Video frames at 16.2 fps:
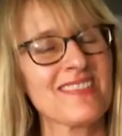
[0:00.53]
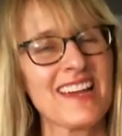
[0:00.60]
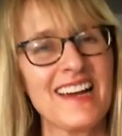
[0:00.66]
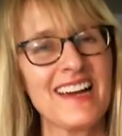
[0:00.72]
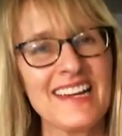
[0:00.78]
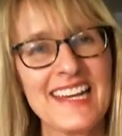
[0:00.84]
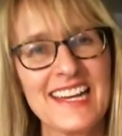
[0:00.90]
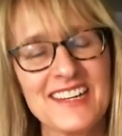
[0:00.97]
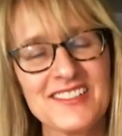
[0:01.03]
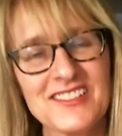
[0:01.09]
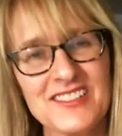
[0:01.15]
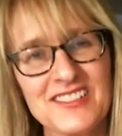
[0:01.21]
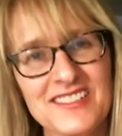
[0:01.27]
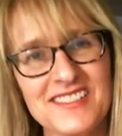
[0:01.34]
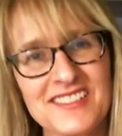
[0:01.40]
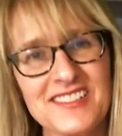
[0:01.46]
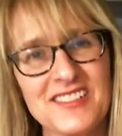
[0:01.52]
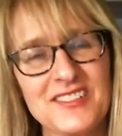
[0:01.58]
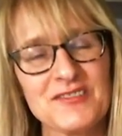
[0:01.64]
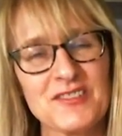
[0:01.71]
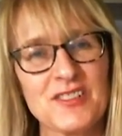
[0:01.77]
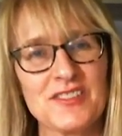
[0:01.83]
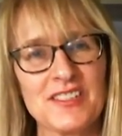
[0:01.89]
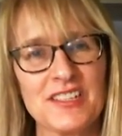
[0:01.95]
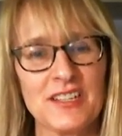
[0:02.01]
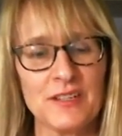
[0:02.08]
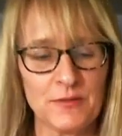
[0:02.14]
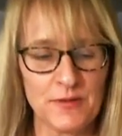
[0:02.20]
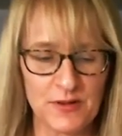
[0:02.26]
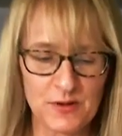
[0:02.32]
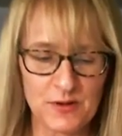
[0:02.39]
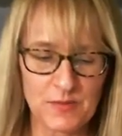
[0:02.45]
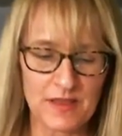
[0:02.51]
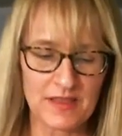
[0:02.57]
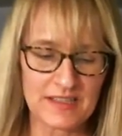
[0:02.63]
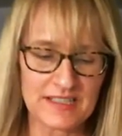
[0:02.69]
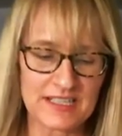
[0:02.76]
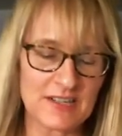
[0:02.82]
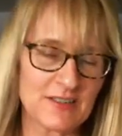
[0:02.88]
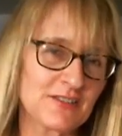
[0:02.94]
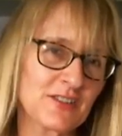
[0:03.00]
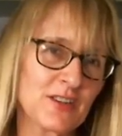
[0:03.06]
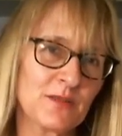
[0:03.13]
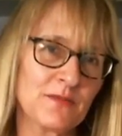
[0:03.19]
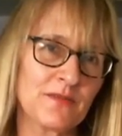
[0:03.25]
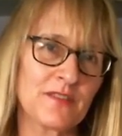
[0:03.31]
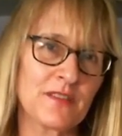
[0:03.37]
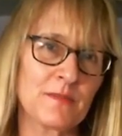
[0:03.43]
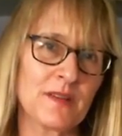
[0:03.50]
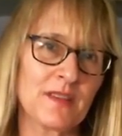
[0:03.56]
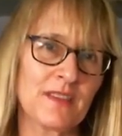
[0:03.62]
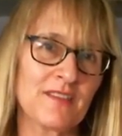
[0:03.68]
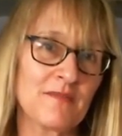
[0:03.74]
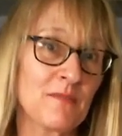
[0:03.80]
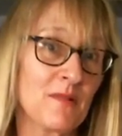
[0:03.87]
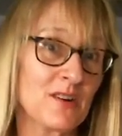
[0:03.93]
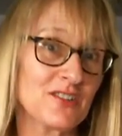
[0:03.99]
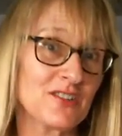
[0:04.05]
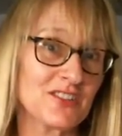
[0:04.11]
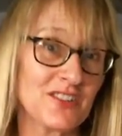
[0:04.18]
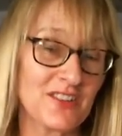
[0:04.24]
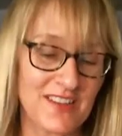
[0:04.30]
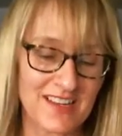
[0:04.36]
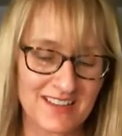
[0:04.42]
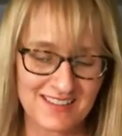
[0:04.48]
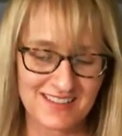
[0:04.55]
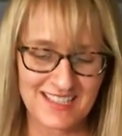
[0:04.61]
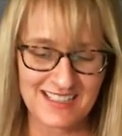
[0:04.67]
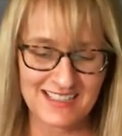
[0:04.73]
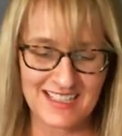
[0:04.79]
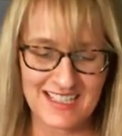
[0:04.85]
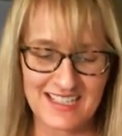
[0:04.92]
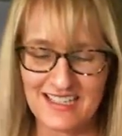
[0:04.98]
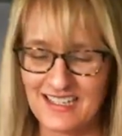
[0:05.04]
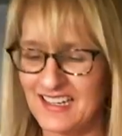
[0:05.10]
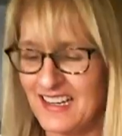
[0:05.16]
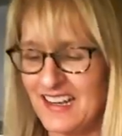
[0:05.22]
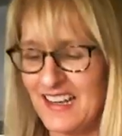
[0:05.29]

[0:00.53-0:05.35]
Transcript: Hi, Cancer. Sloane Rhodes here with your monthly tarotscope for the month of March 2016.